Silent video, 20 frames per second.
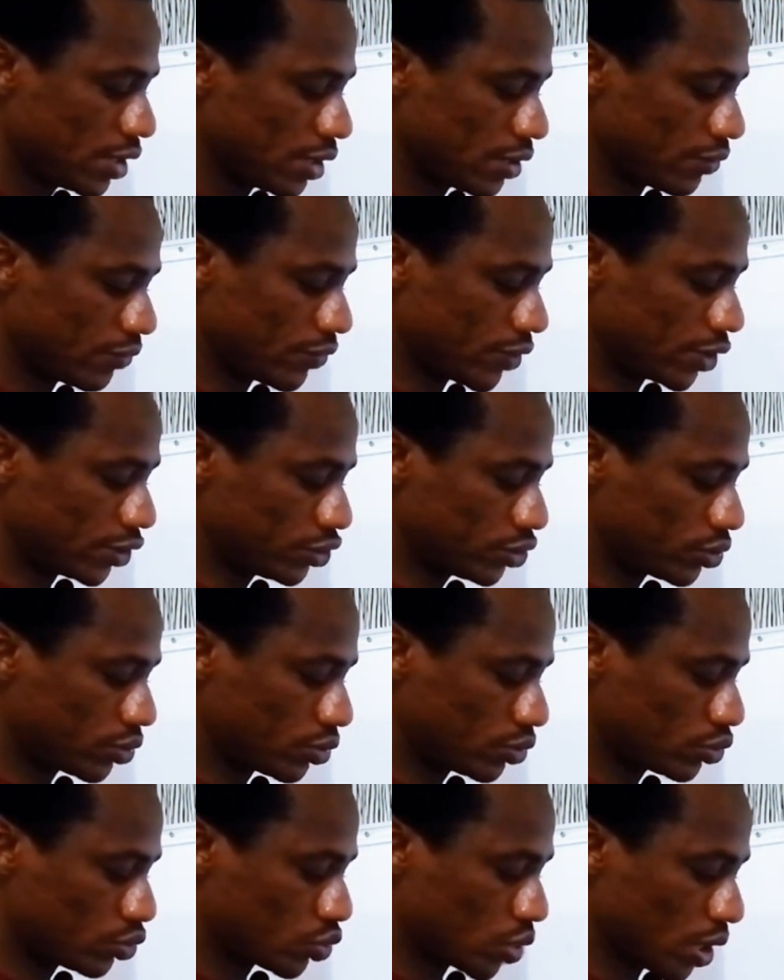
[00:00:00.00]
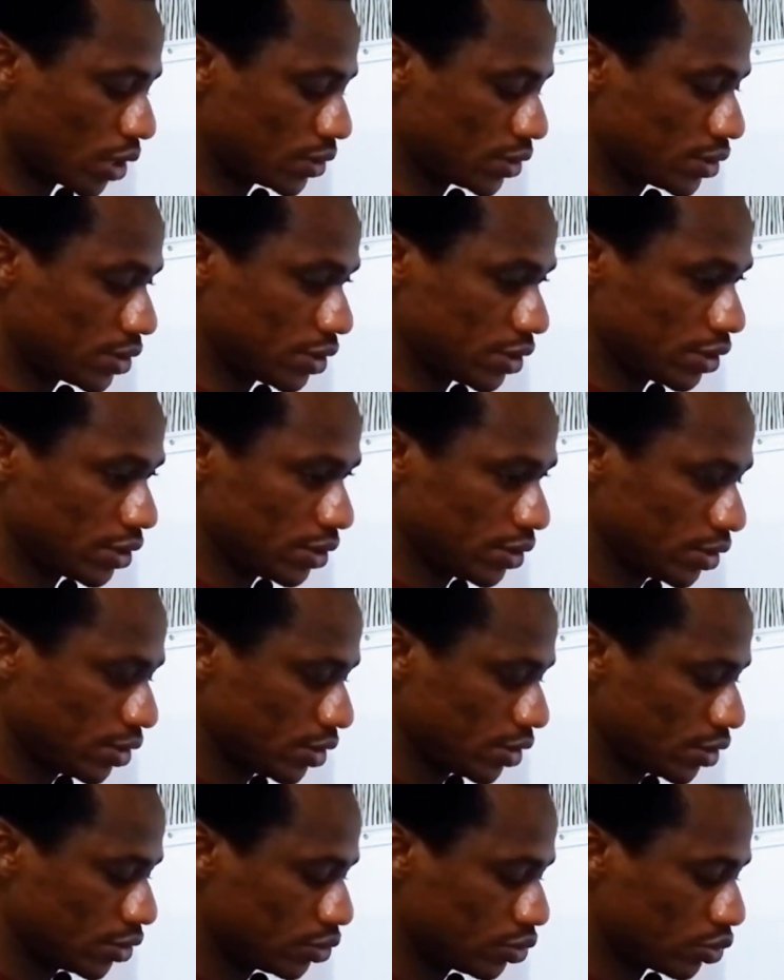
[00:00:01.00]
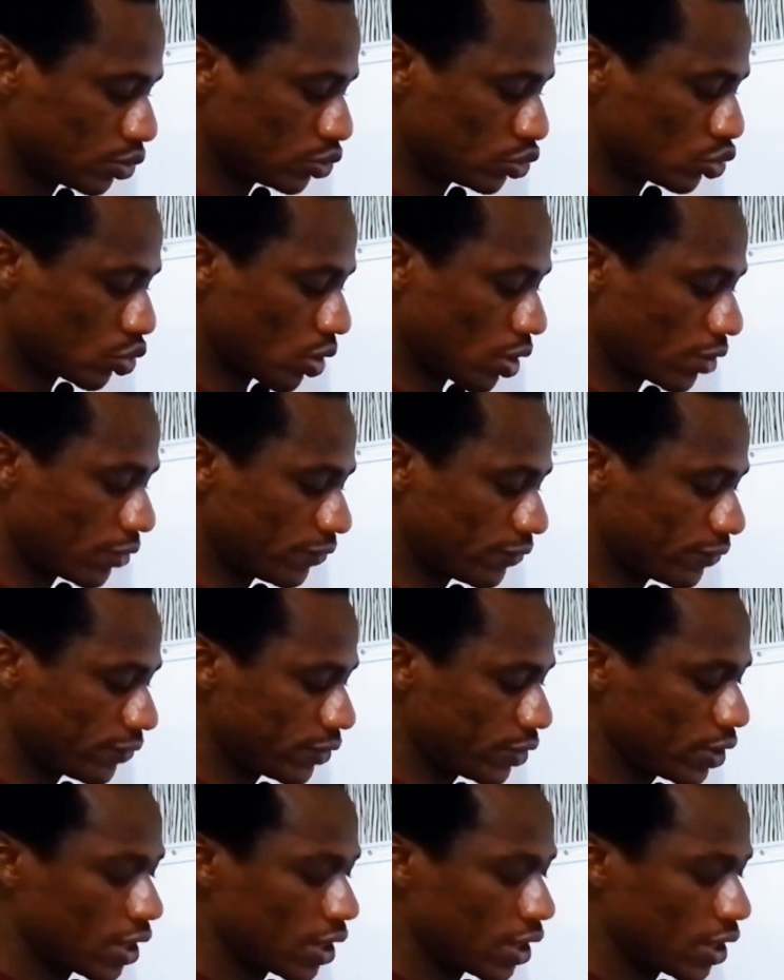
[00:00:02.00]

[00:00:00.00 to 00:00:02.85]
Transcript: in ratio 20:12